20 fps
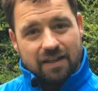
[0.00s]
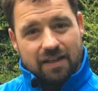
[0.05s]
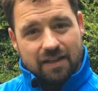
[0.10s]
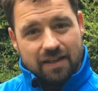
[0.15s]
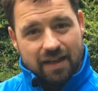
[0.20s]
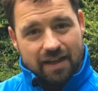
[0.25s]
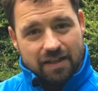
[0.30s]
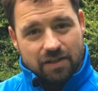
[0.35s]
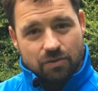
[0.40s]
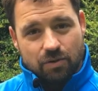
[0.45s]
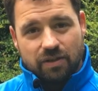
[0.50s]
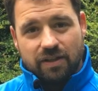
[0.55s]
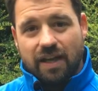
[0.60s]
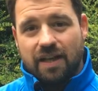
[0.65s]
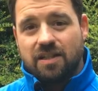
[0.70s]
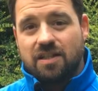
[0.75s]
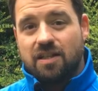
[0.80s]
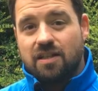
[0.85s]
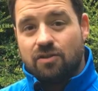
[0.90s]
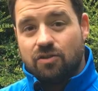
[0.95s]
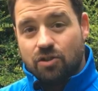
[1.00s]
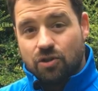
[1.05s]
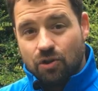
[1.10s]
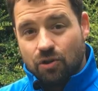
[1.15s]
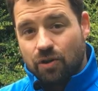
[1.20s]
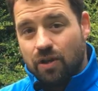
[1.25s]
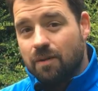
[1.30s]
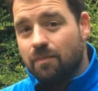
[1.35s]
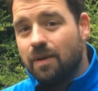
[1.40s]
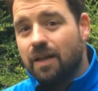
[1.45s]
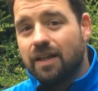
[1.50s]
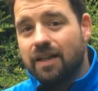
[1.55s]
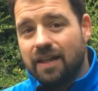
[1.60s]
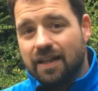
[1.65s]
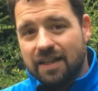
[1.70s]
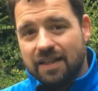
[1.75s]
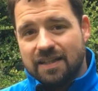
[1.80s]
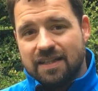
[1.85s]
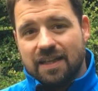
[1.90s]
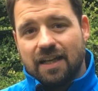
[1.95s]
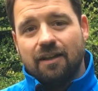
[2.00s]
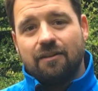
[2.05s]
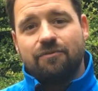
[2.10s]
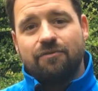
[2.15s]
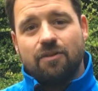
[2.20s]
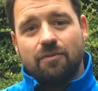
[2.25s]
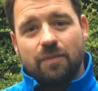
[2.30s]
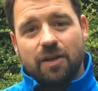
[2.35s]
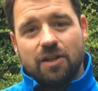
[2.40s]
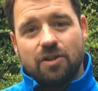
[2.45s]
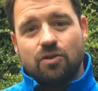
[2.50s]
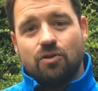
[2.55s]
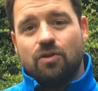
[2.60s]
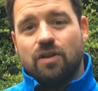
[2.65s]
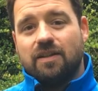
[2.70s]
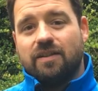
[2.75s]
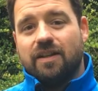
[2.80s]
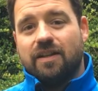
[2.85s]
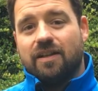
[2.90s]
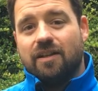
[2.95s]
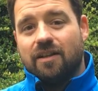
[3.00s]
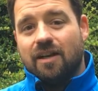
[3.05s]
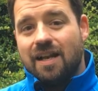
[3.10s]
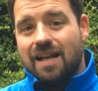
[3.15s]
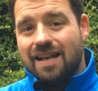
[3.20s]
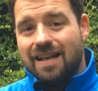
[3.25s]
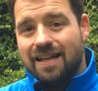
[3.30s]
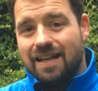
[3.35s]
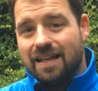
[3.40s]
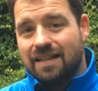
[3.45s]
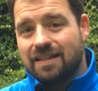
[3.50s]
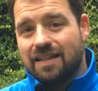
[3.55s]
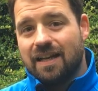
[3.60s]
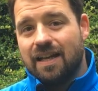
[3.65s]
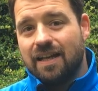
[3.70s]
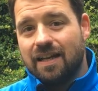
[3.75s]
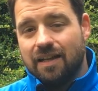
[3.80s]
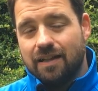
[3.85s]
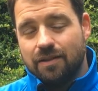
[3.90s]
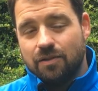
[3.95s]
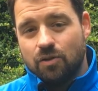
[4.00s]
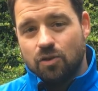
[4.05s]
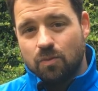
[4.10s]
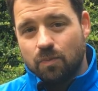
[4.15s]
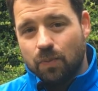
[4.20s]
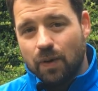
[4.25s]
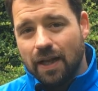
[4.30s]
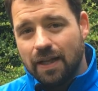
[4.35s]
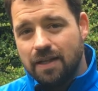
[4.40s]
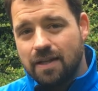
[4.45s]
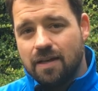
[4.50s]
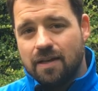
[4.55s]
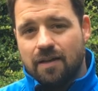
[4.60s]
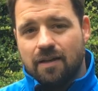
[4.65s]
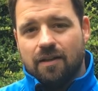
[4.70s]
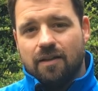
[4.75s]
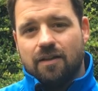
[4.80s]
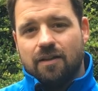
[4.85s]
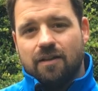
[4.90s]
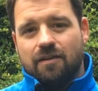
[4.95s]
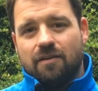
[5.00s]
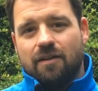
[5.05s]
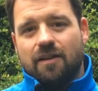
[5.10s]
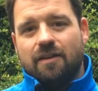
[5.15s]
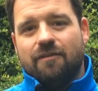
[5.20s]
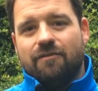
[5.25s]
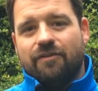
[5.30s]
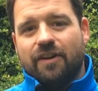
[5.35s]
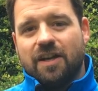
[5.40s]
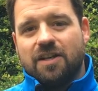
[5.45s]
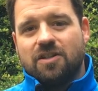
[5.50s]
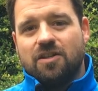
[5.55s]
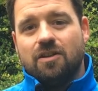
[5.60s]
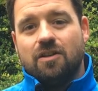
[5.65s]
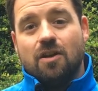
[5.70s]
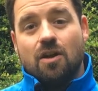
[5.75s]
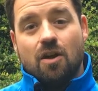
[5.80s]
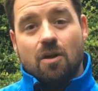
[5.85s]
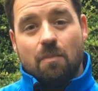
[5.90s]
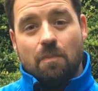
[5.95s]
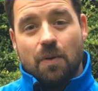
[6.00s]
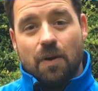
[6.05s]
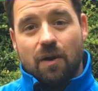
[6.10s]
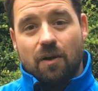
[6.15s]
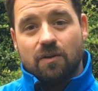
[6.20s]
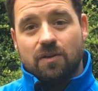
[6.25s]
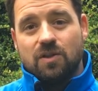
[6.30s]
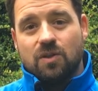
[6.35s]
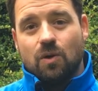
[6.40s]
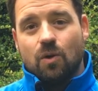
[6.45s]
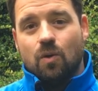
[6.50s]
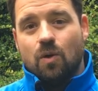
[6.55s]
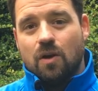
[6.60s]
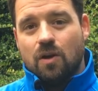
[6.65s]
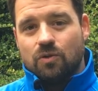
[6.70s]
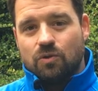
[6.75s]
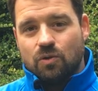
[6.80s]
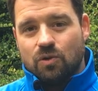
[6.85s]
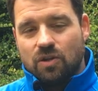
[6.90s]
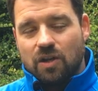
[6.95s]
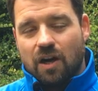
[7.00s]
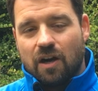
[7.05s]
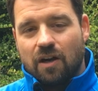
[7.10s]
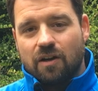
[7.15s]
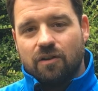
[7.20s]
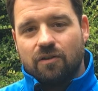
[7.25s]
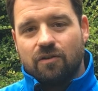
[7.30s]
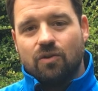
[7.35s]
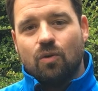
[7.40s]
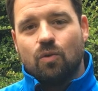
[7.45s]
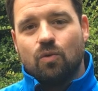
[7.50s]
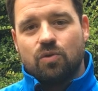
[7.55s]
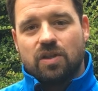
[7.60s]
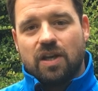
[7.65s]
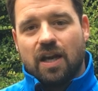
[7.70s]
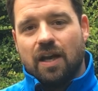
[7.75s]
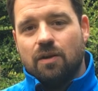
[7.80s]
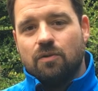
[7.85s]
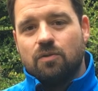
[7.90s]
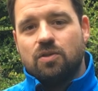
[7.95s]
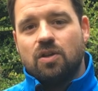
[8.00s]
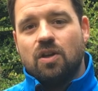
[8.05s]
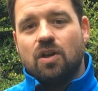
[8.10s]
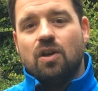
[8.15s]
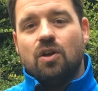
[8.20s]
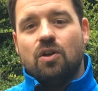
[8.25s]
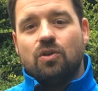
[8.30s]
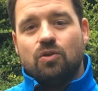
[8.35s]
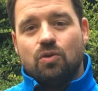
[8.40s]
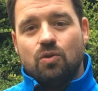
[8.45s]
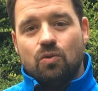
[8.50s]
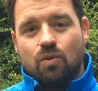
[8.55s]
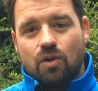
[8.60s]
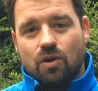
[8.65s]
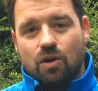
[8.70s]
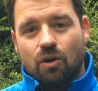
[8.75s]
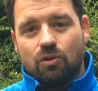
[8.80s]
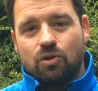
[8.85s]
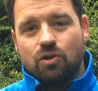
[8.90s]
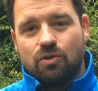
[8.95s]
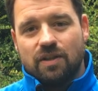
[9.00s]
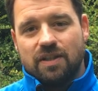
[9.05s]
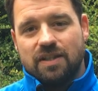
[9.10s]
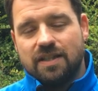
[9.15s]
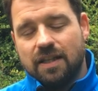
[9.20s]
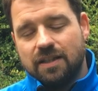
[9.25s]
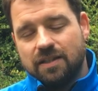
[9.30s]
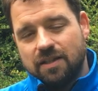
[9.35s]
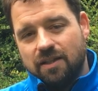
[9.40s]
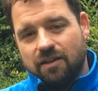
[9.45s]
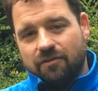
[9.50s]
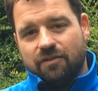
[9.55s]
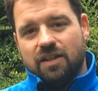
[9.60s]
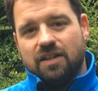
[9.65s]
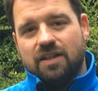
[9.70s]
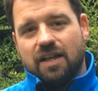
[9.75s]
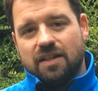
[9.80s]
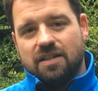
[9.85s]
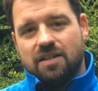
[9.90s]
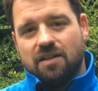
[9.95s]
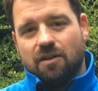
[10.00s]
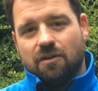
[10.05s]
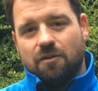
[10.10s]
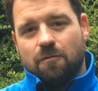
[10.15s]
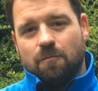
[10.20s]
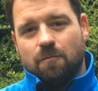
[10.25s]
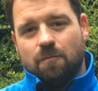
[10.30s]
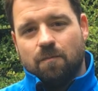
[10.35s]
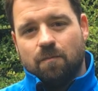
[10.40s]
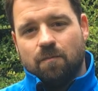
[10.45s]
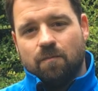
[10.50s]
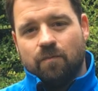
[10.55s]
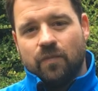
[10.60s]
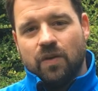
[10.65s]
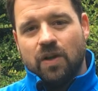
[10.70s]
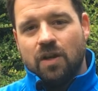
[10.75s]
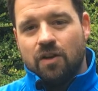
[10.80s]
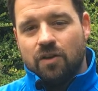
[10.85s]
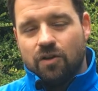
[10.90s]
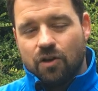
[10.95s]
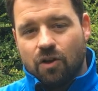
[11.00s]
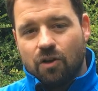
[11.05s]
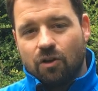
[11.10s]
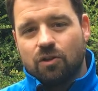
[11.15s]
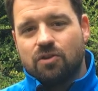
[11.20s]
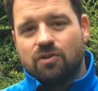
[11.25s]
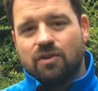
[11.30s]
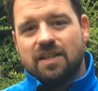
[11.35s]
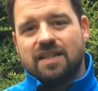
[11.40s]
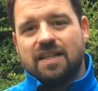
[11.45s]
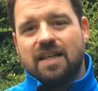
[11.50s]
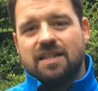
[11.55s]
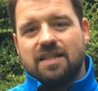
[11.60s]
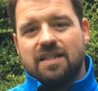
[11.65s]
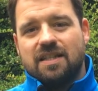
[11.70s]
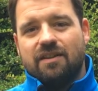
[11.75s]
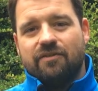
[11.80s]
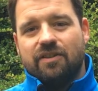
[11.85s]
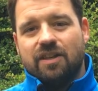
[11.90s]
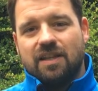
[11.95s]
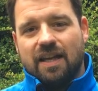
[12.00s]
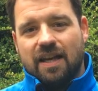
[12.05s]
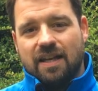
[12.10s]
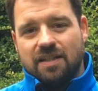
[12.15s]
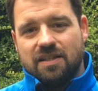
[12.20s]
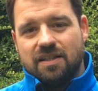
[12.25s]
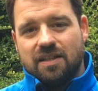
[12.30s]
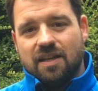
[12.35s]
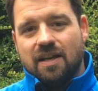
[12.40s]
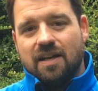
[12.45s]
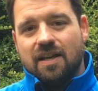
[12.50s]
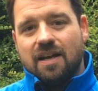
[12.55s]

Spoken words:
need extra attention during milking itself to make sure that they're less likely to spread the infection, but also to target those cows to do a culture and sensitivity test on. The culture and sensitivity test